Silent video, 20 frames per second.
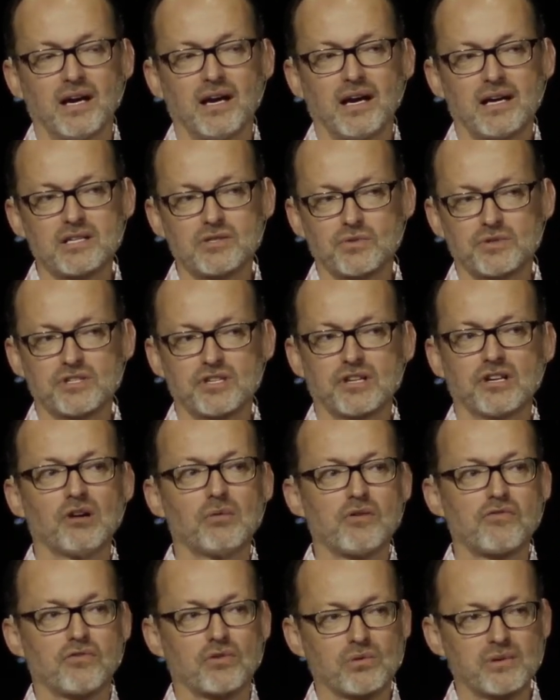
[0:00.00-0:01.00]
I just want you to
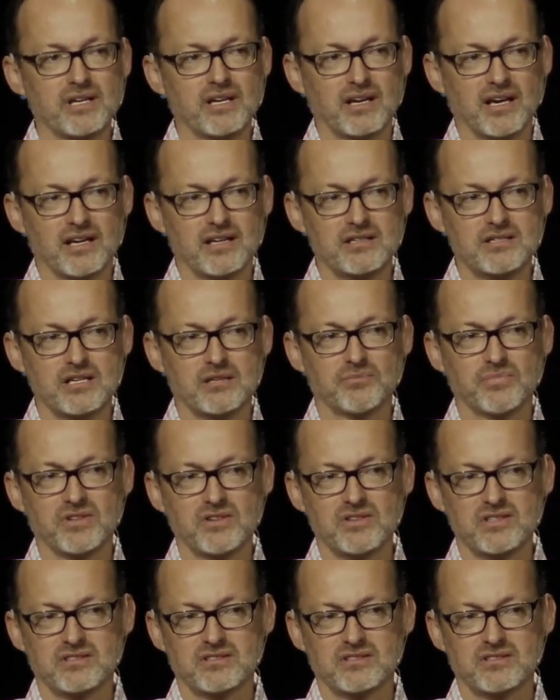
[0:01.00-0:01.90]
know before we kind of jump into